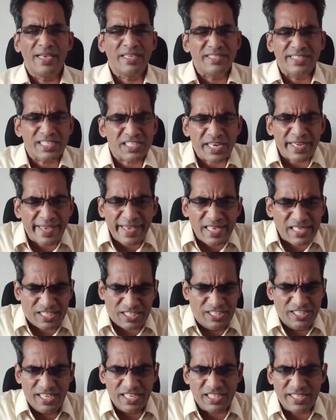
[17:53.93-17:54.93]
Just
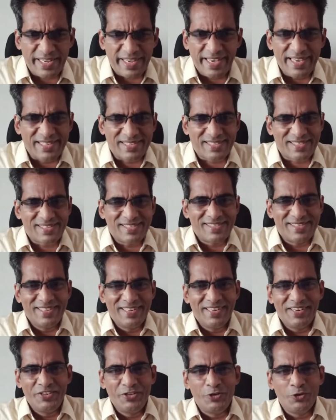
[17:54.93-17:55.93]
a guess.
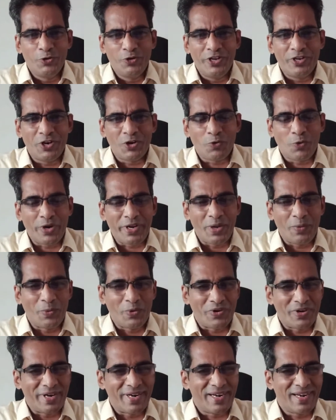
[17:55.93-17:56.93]
You need not worry
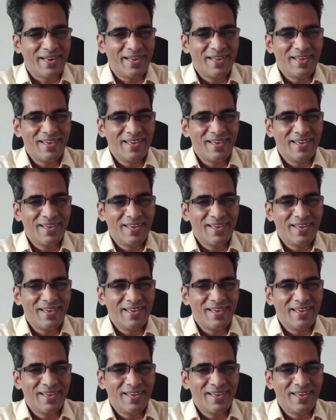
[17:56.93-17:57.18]
about it.